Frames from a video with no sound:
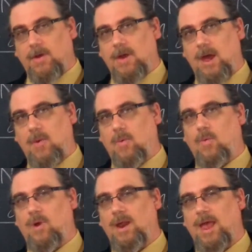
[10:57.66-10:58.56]
Now,
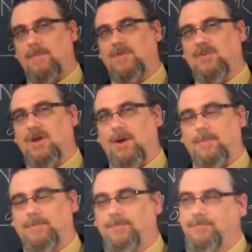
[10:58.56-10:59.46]
what happens here?
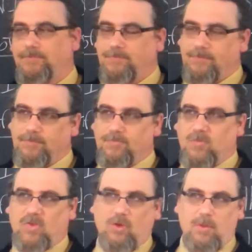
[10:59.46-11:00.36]

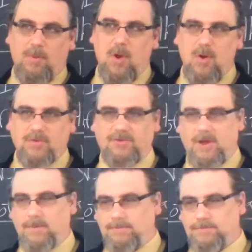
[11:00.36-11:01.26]
So the
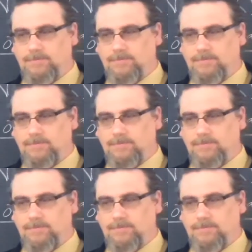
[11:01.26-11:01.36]
person